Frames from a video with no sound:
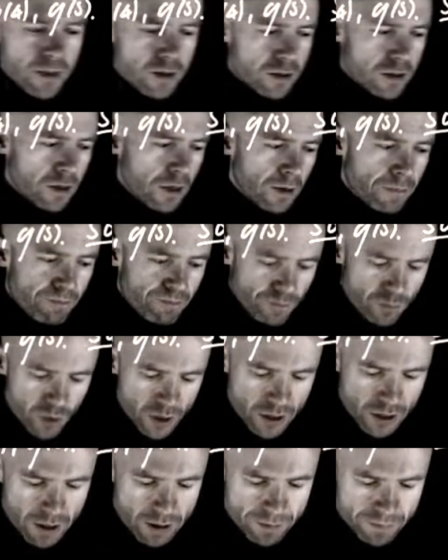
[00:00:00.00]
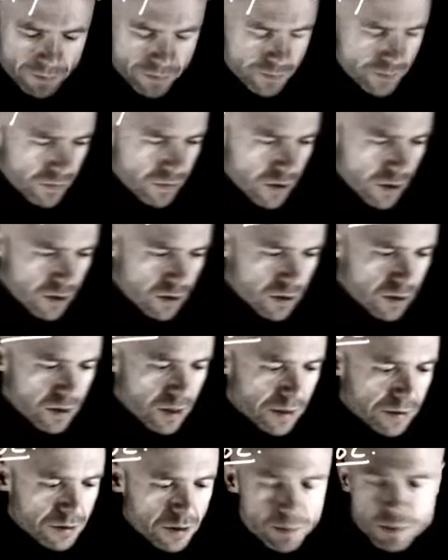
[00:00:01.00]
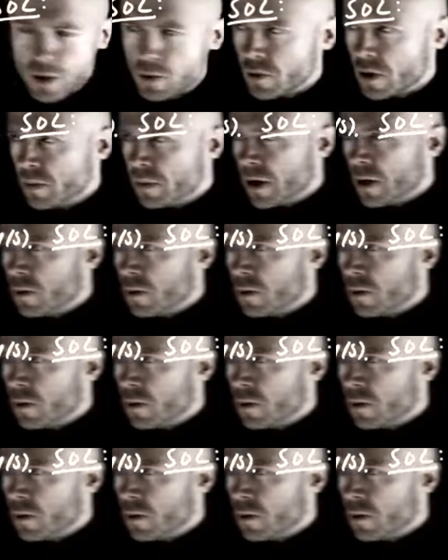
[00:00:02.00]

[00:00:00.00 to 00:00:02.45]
so we're gonna sketch them in one by